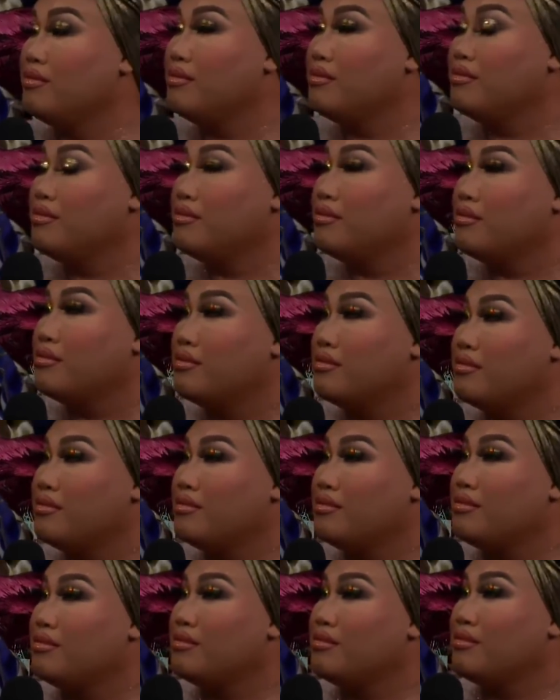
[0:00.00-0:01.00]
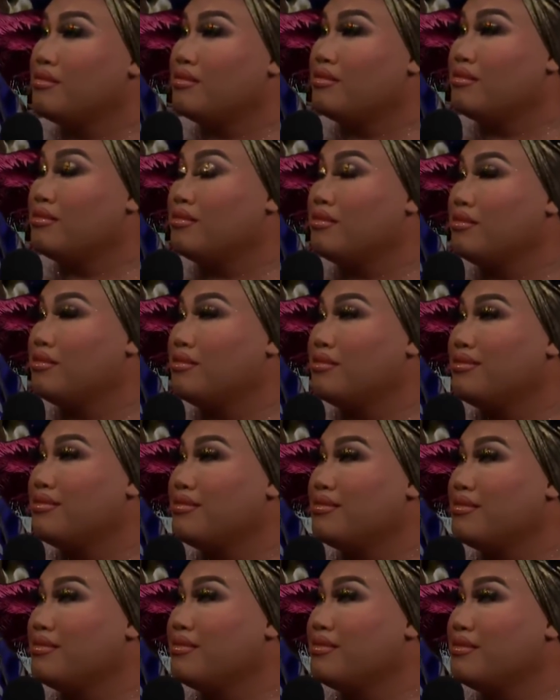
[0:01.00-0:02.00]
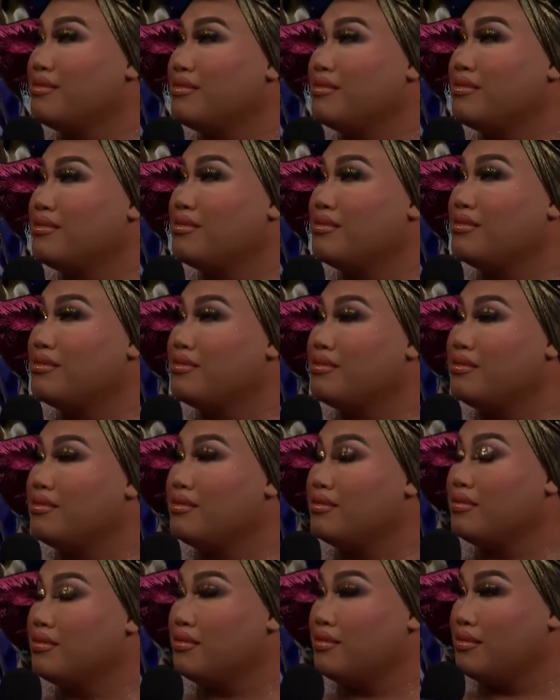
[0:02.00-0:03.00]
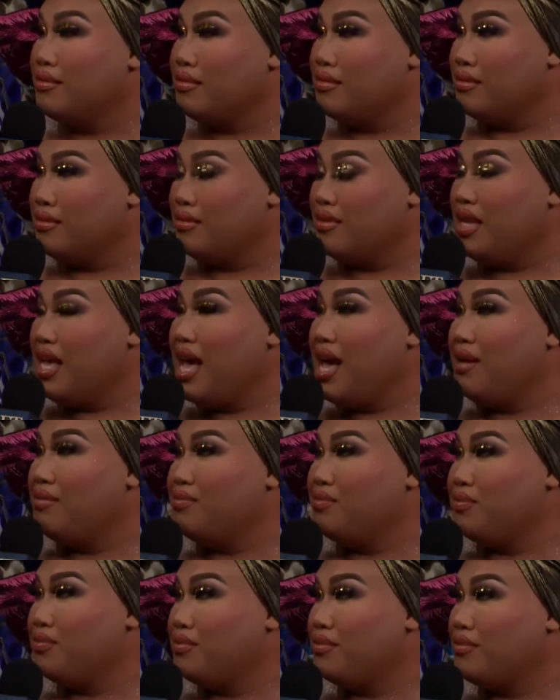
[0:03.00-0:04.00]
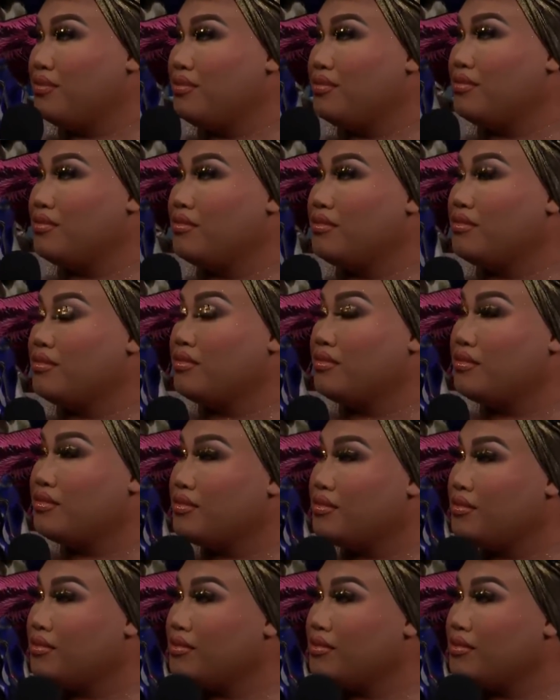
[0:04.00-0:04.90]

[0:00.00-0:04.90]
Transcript: The person shown says nothing.